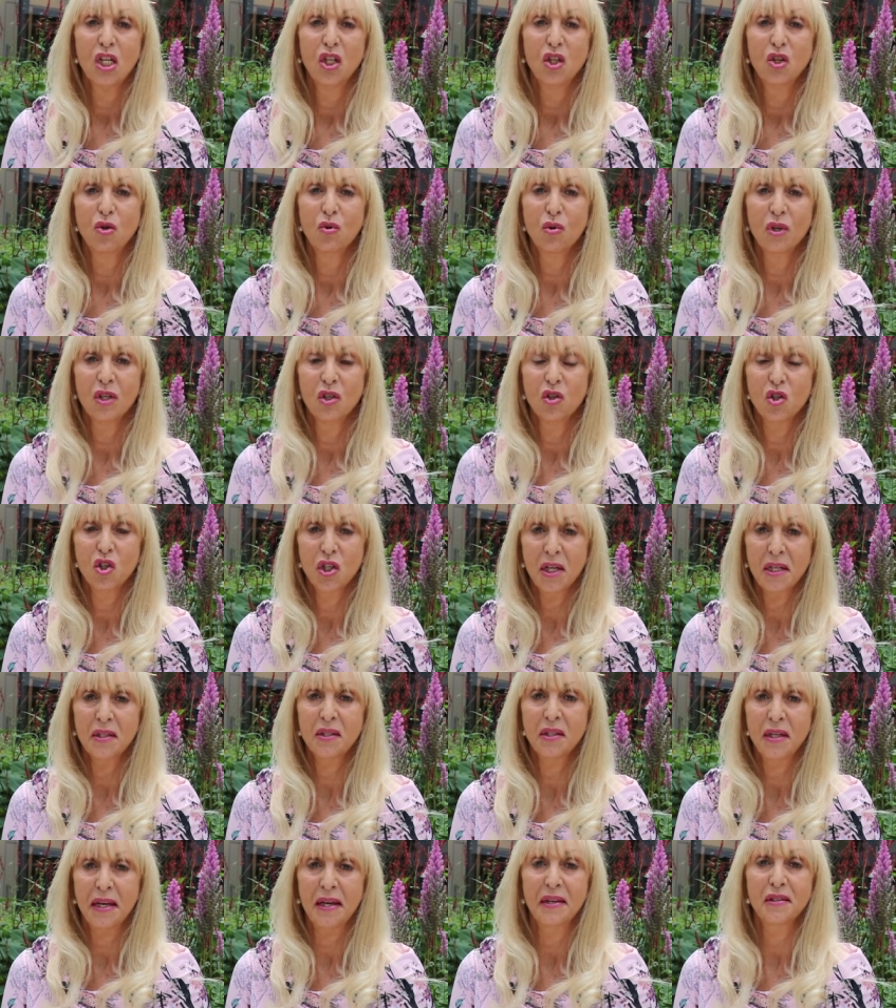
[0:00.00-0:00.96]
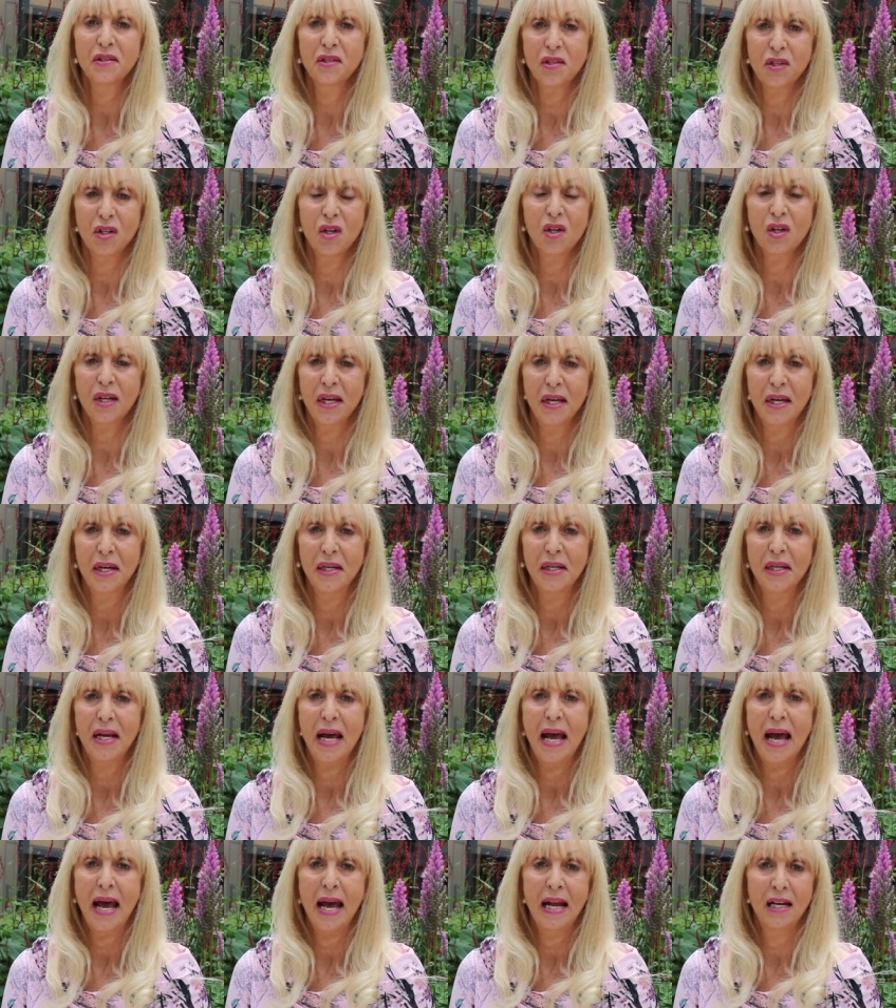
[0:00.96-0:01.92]
You can just get stuck
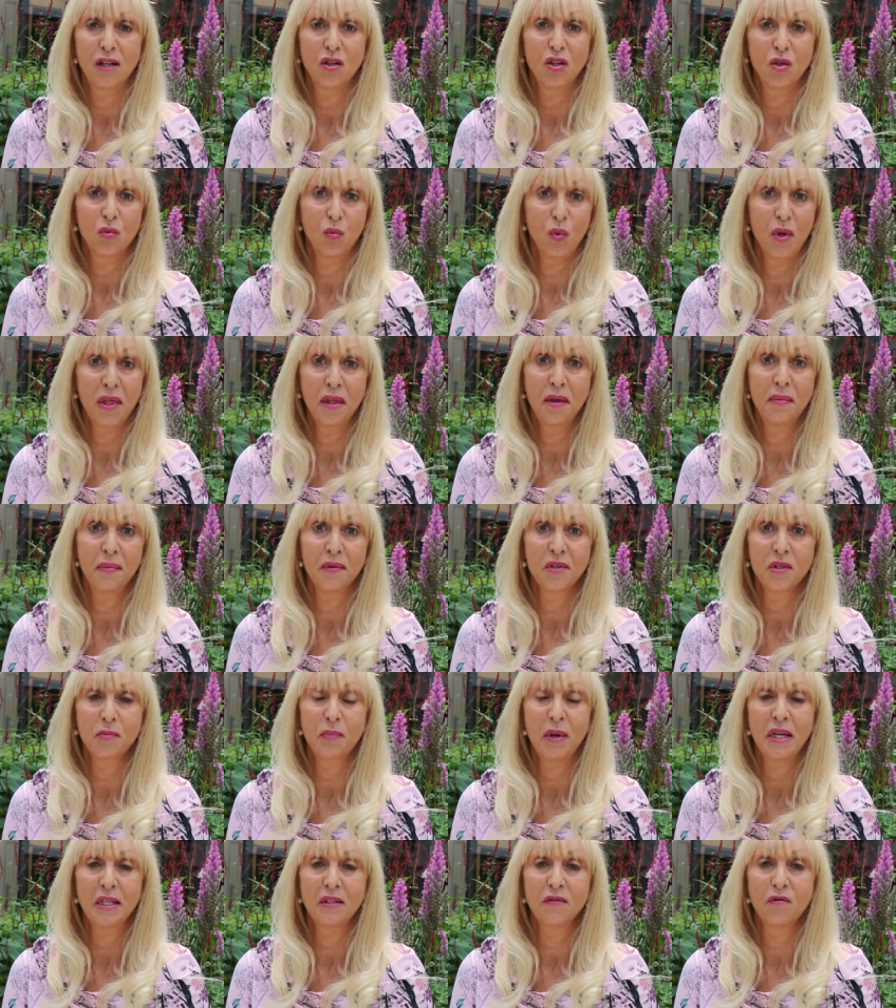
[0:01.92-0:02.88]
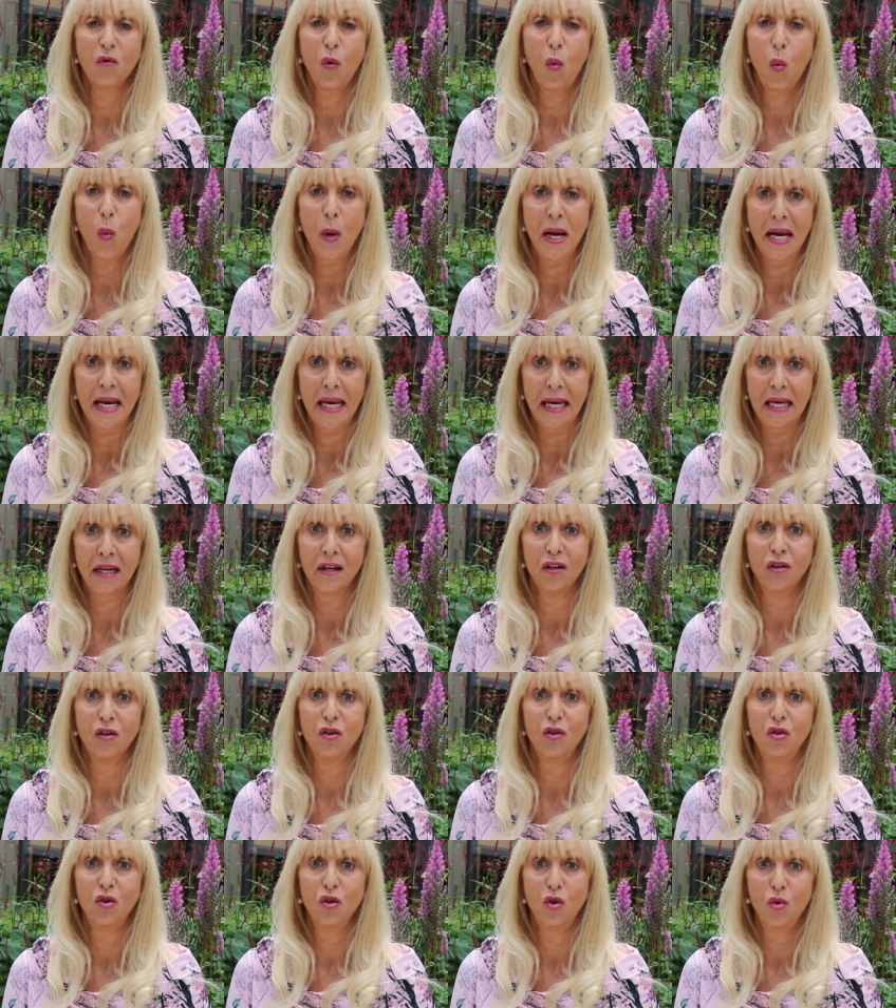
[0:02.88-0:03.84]
in and within the space of a week,
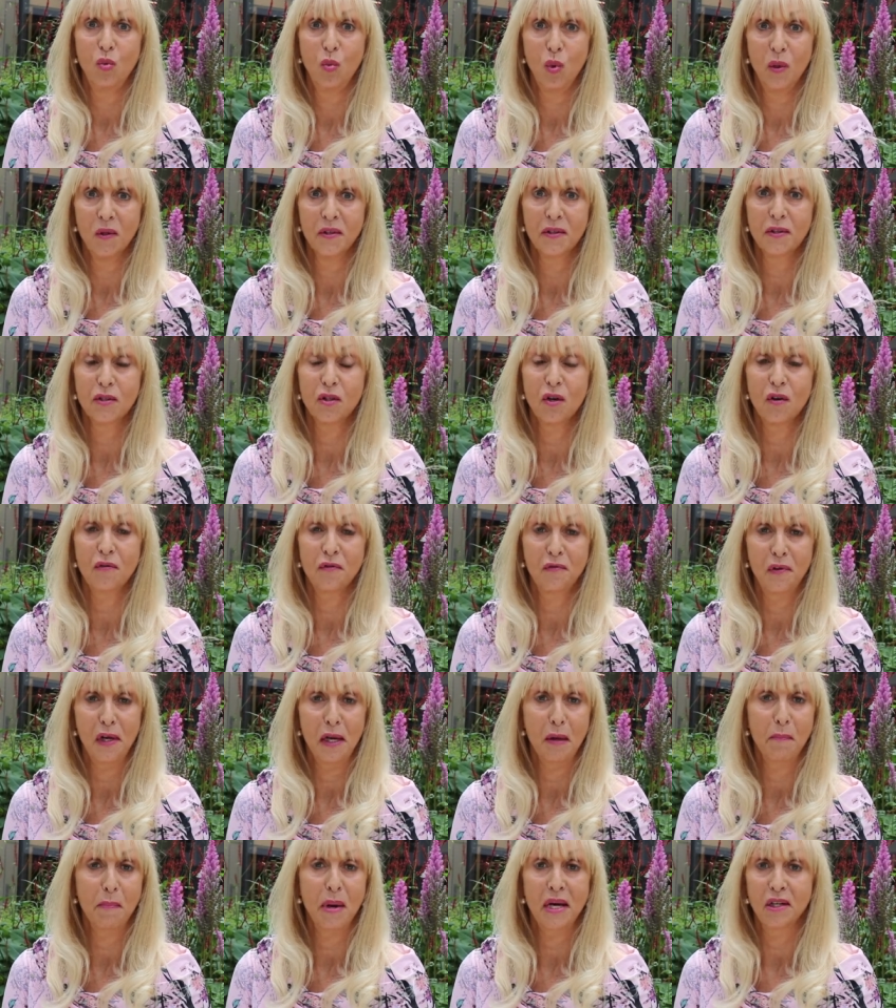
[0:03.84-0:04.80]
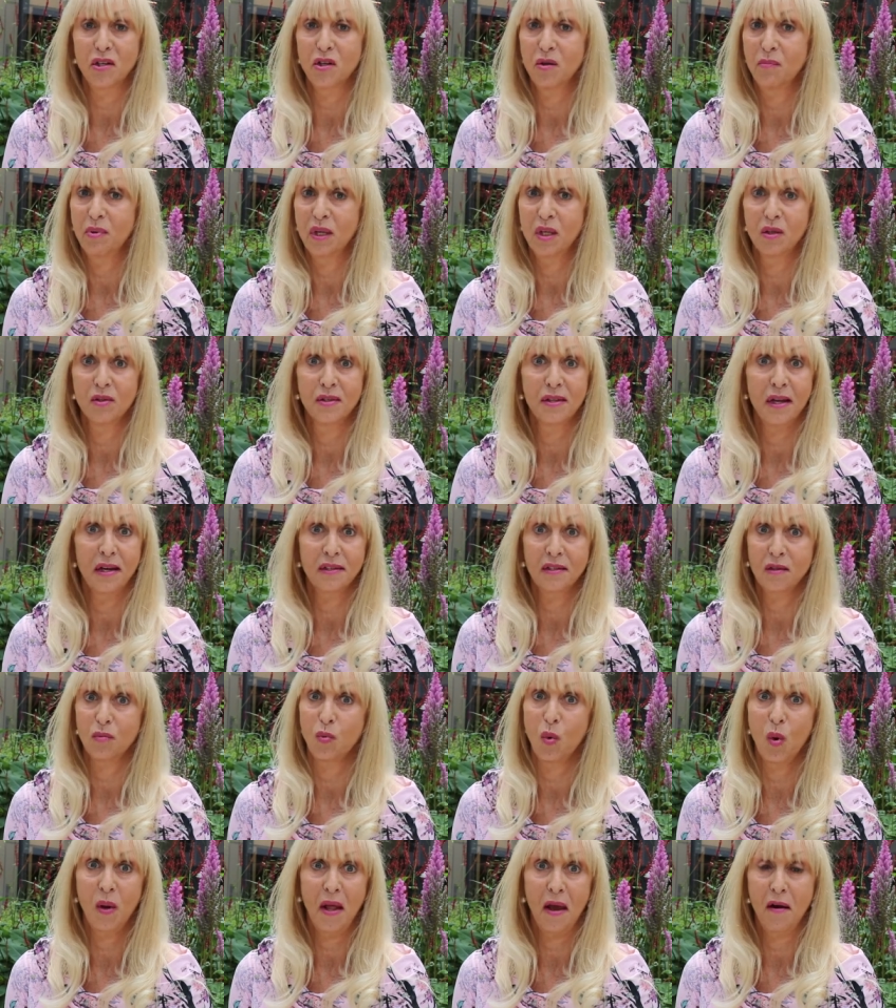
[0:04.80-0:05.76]
you will start feeling better because
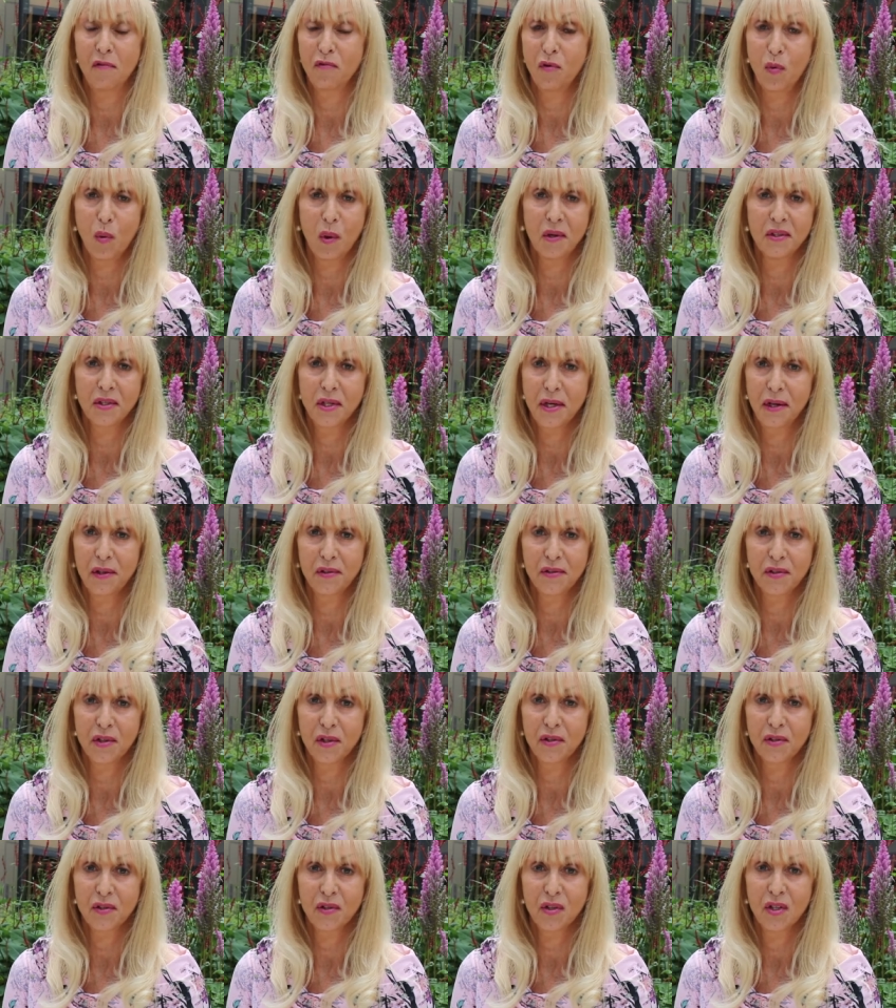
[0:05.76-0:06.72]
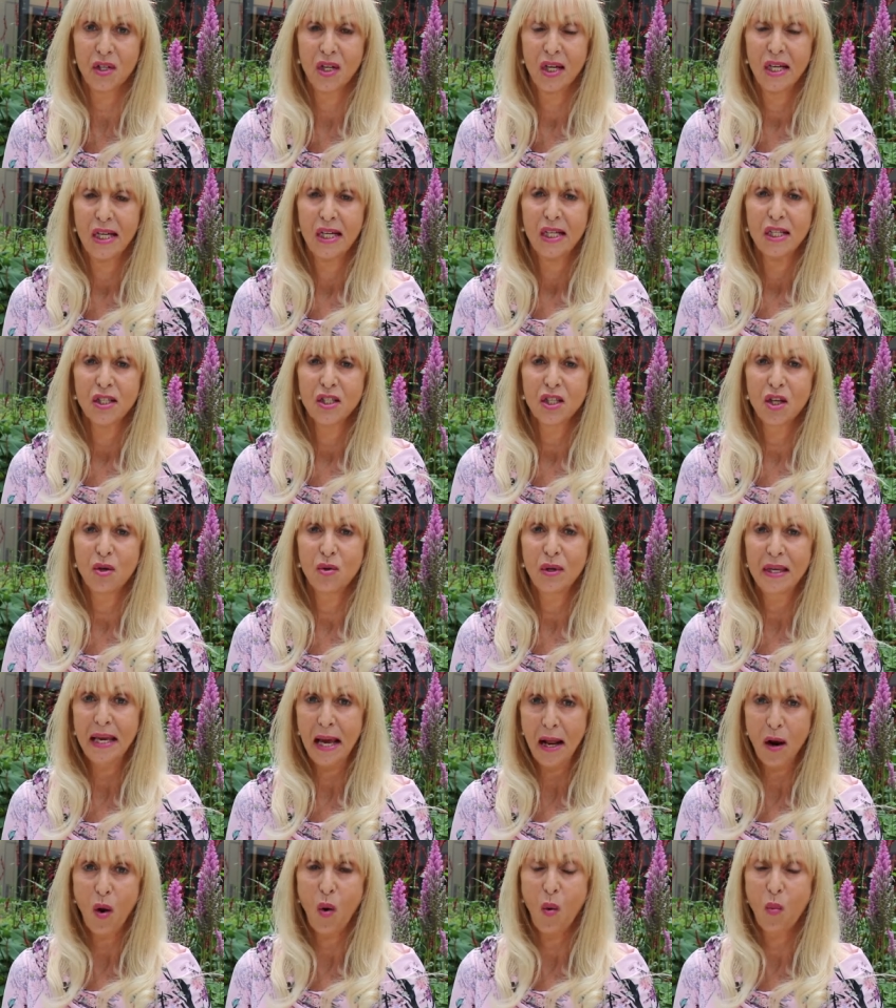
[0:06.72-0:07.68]
that's what everyone tells us. So
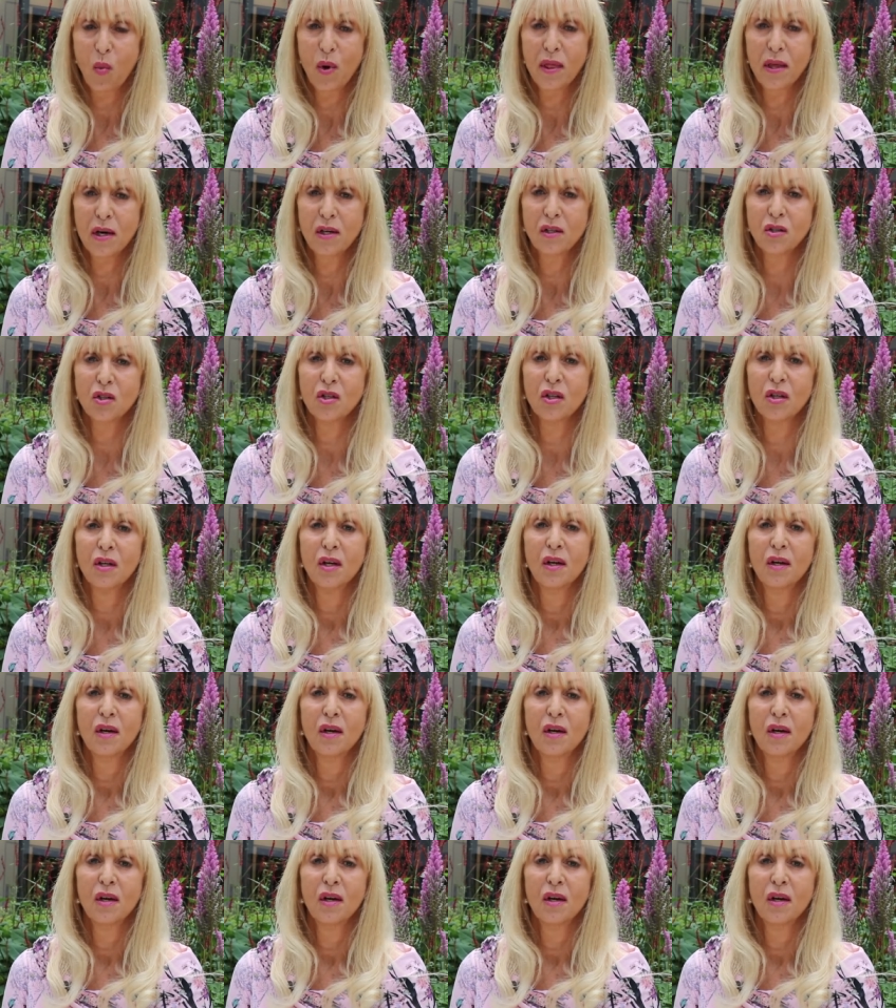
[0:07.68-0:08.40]
get on with it.